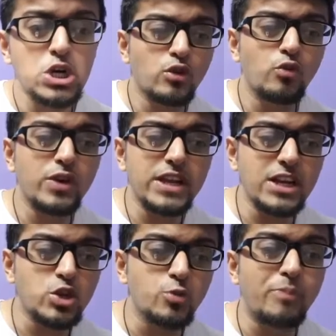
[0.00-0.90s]
So we
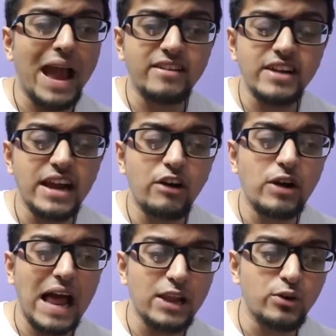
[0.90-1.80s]
need to backtrack
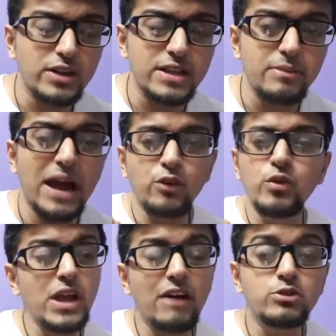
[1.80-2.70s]
our algorithm and
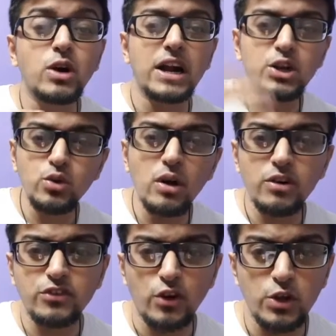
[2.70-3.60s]
we have to undo
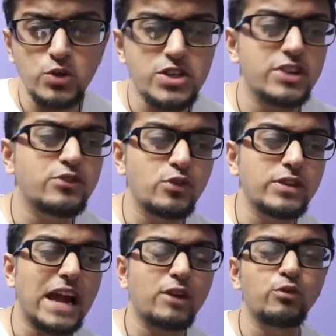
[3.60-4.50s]
our solution
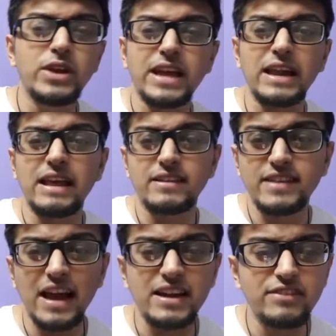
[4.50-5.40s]
so that we can
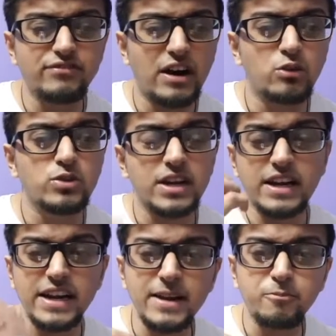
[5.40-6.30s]
exactly find the
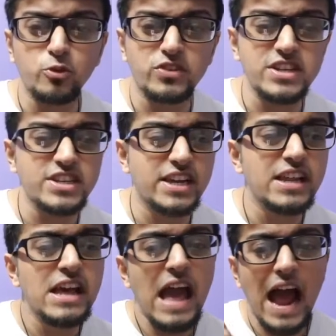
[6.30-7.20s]
correct position